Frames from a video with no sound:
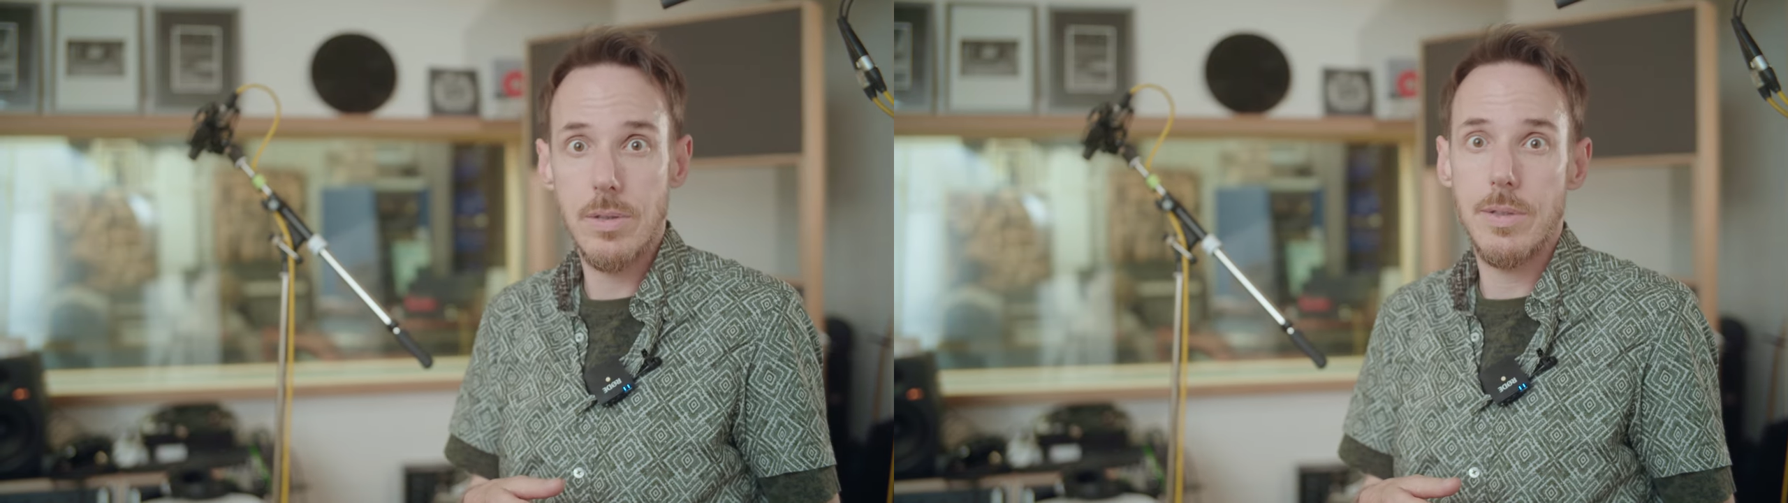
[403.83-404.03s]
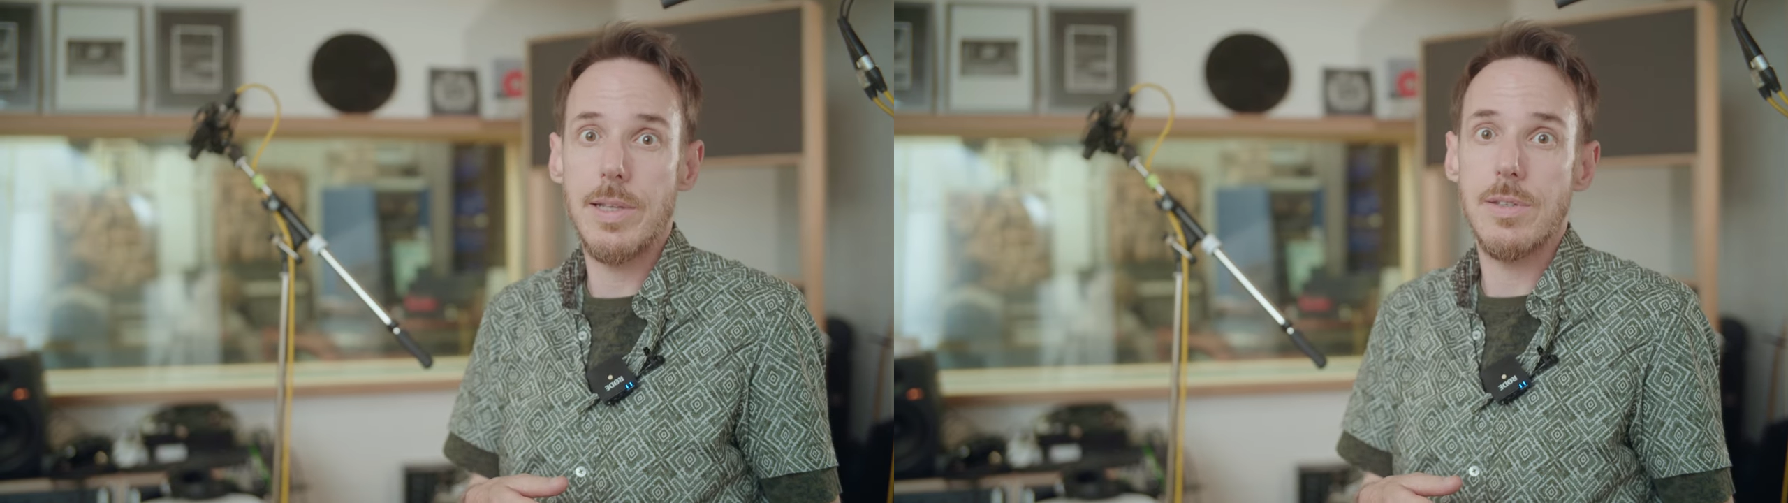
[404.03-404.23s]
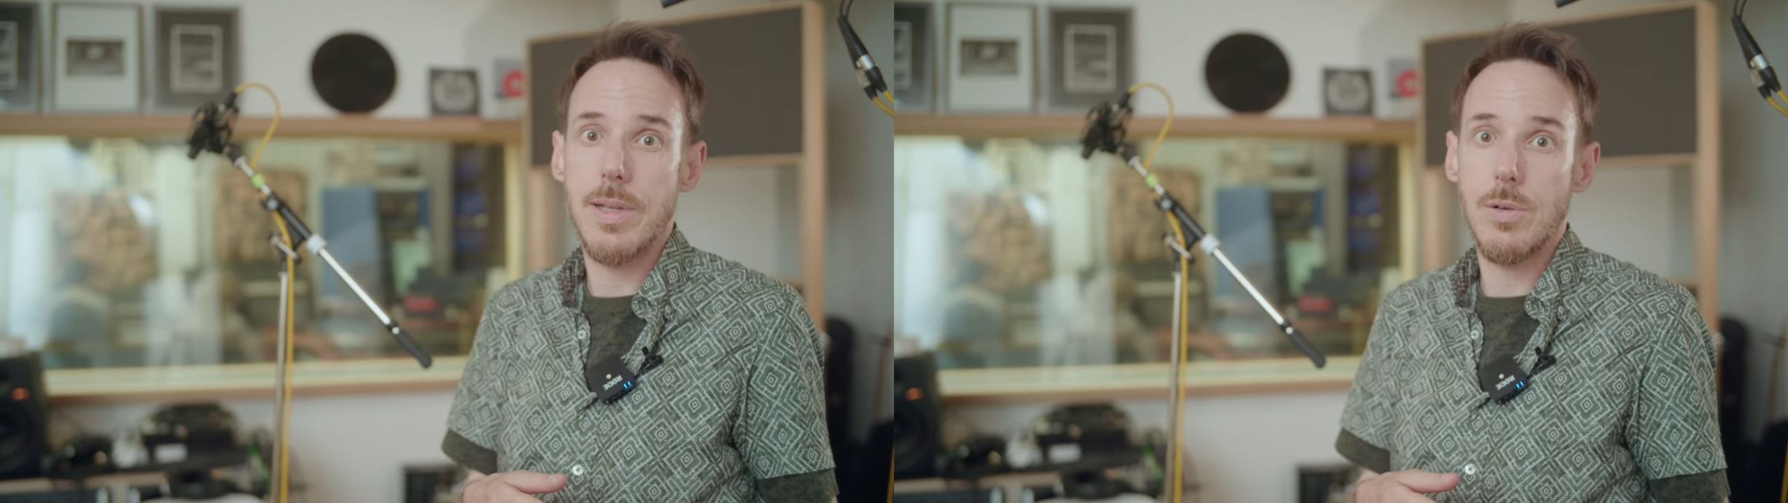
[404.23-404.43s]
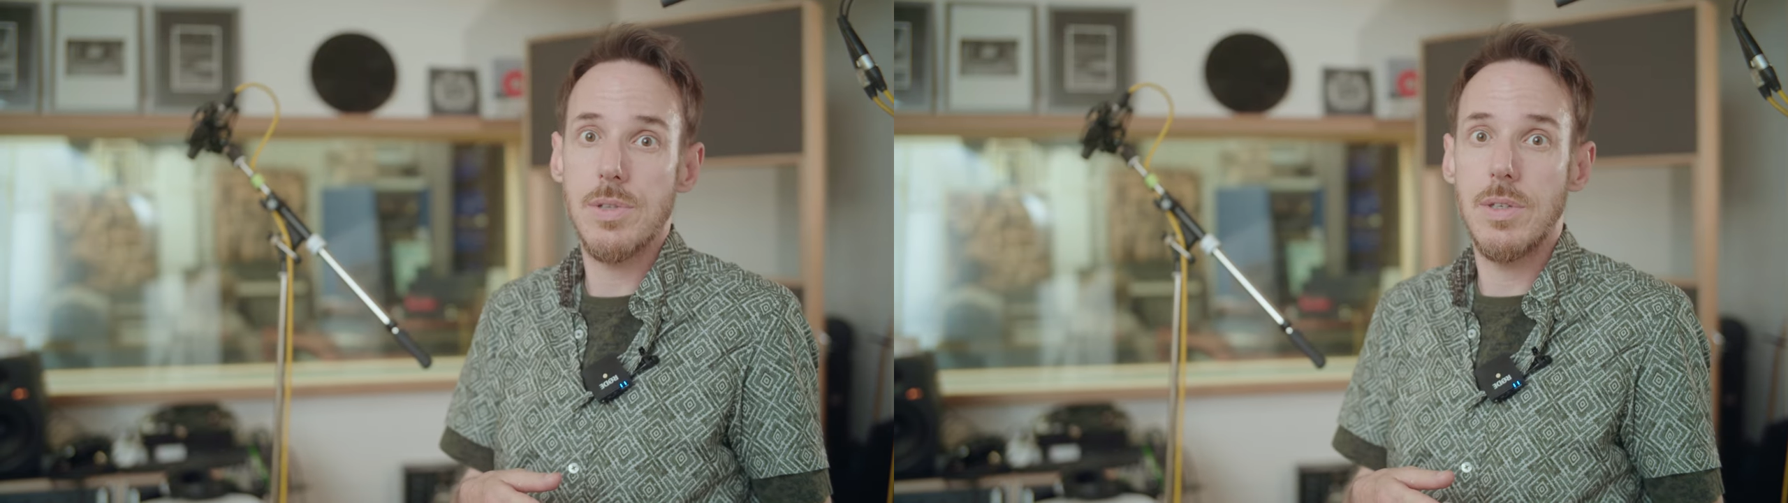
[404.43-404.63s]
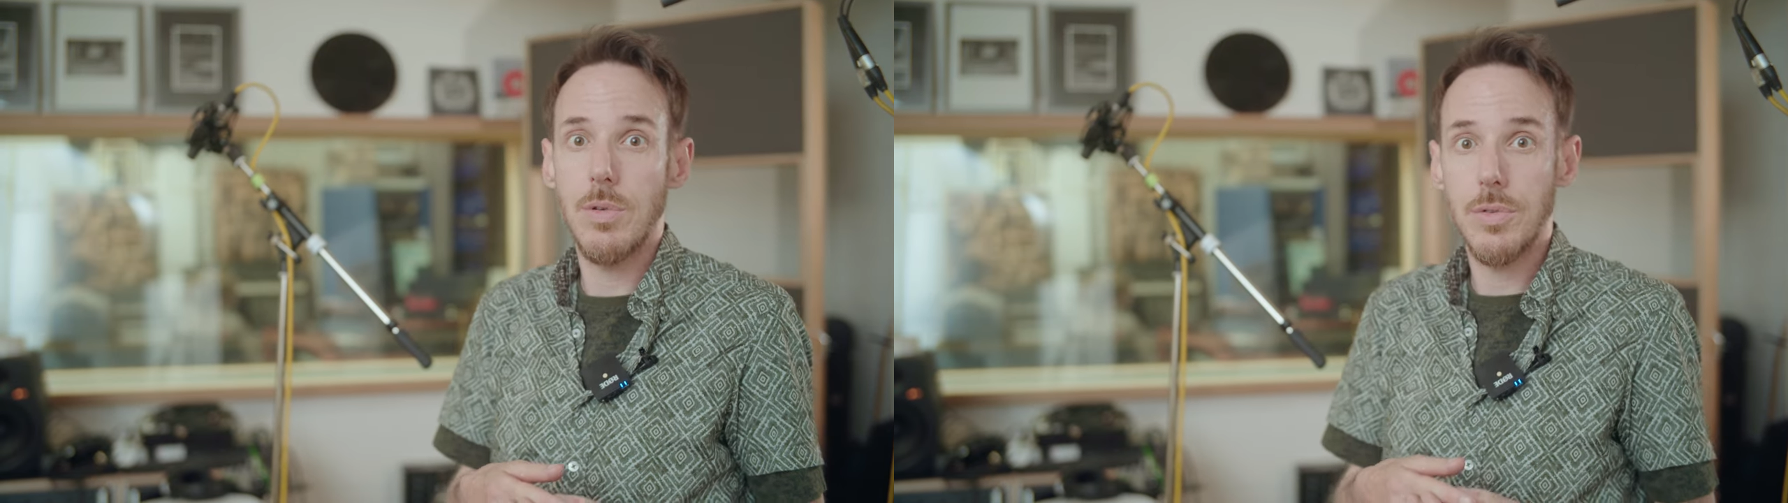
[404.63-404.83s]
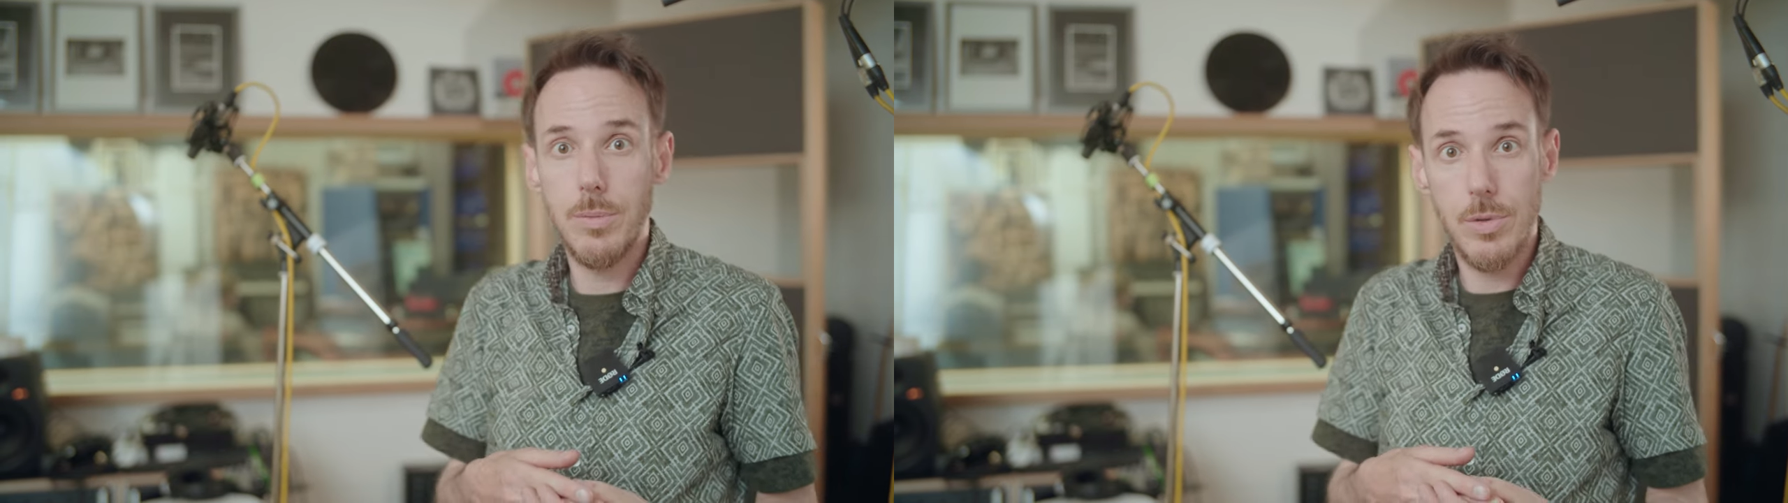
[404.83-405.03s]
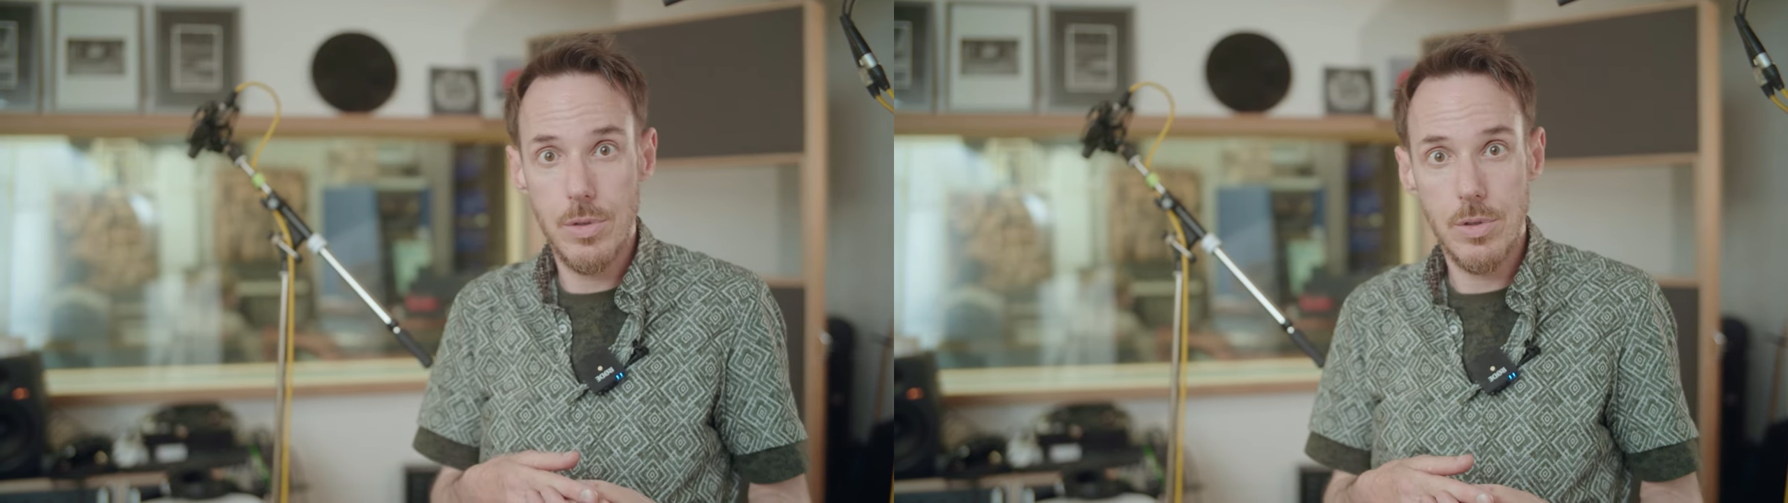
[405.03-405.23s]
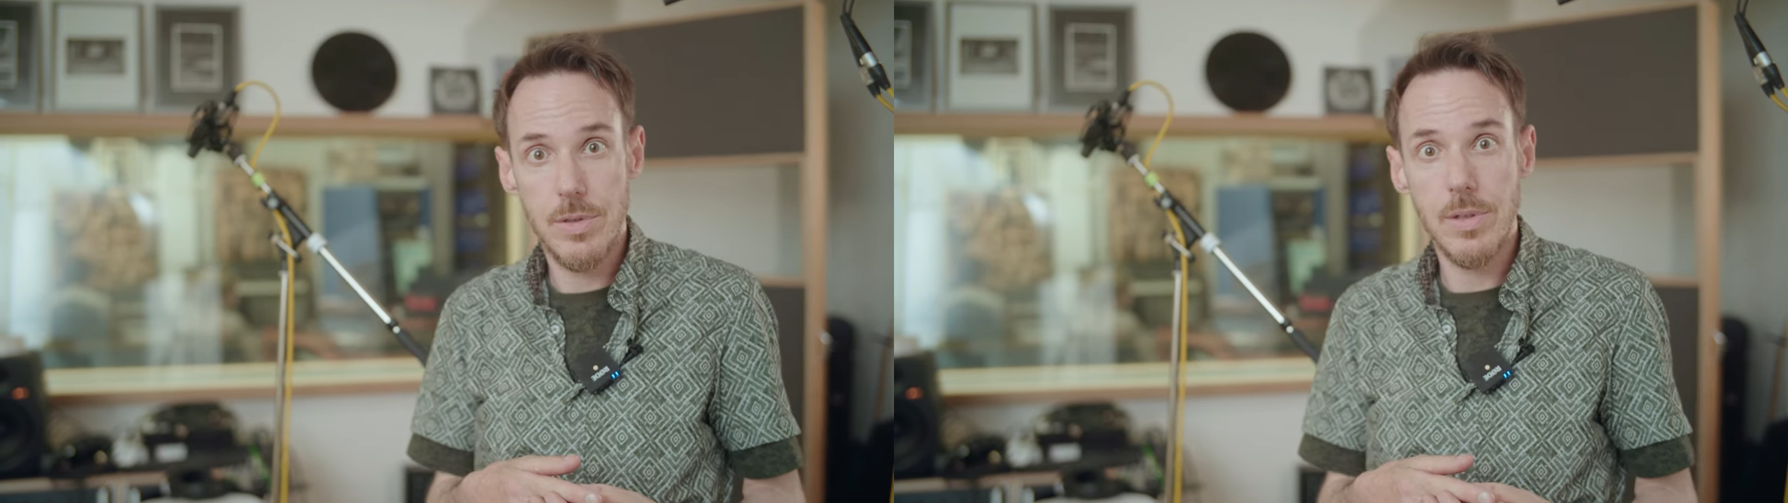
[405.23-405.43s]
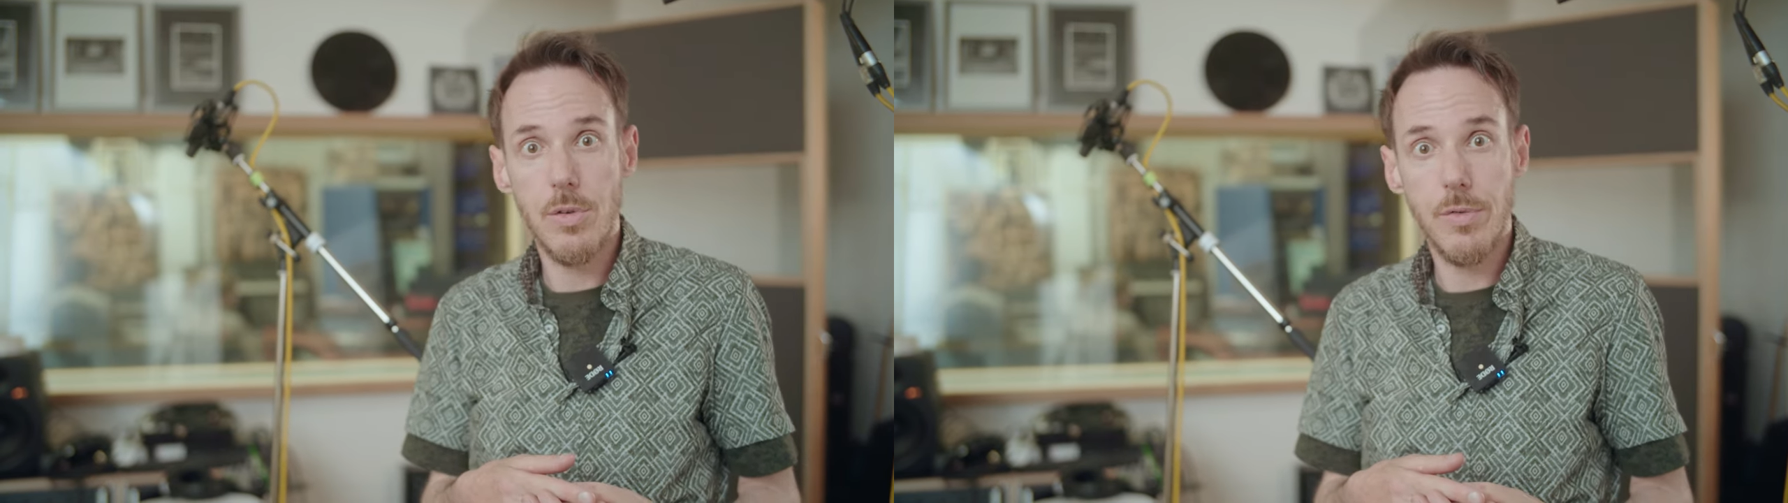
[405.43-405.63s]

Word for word: And let's now see what the musicians are